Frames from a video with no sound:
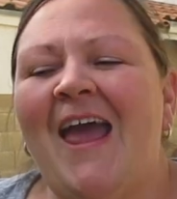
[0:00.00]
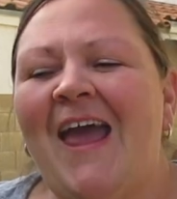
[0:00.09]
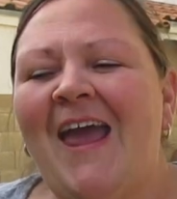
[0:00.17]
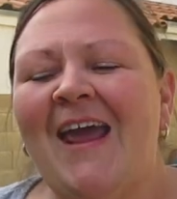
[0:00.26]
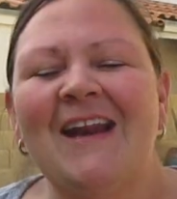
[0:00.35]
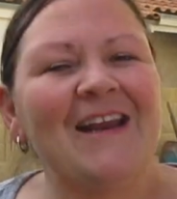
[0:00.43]

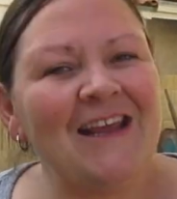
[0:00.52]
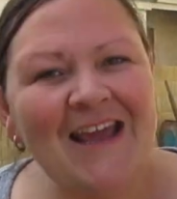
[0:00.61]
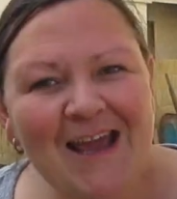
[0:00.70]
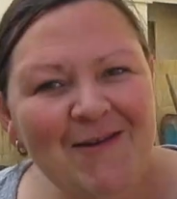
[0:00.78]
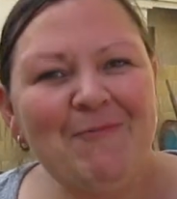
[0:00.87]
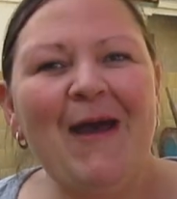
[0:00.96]
and
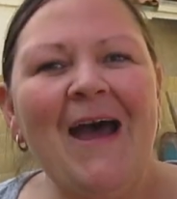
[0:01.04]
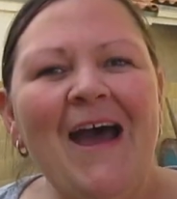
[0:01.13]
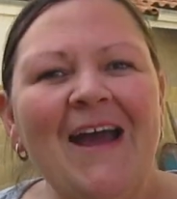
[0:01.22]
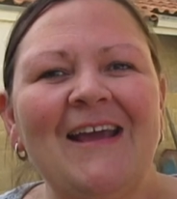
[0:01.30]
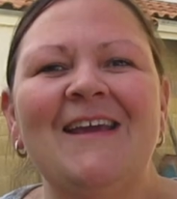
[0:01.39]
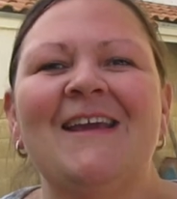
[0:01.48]
kick
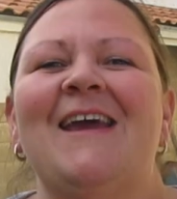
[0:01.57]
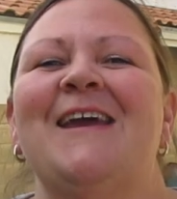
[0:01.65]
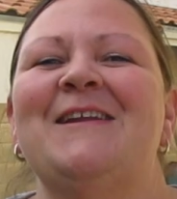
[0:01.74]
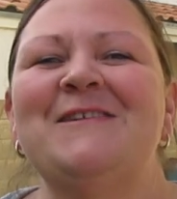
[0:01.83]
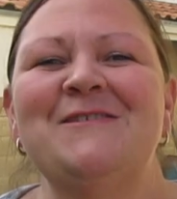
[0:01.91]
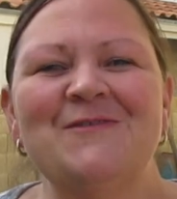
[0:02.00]
back
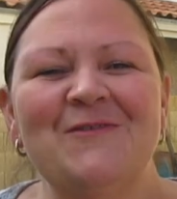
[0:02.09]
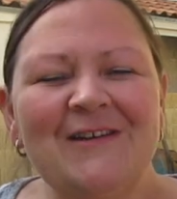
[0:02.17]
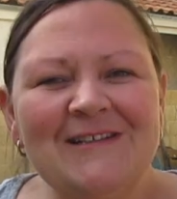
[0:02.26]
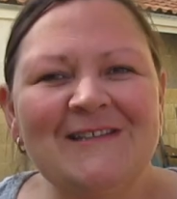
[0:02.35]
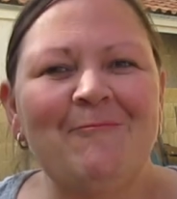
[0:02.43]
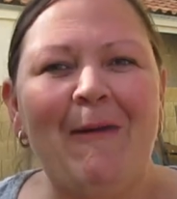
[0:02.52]
and
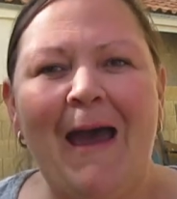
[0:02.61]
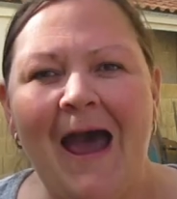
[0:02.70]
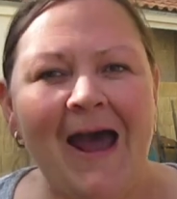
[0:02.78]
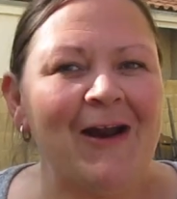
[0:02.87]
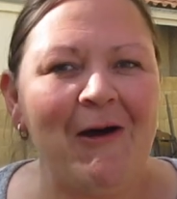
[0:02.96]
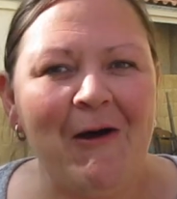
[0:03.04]
enjoy some
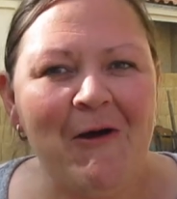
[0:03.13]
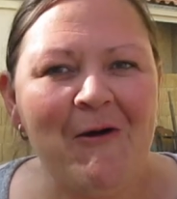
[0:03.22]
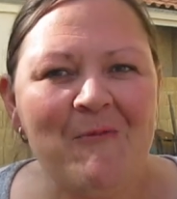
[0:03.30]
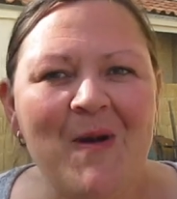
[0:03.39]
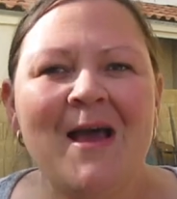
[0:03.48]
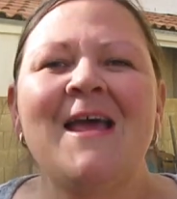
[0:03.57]
at
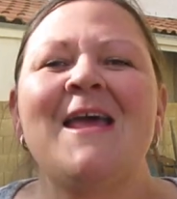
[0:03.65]
home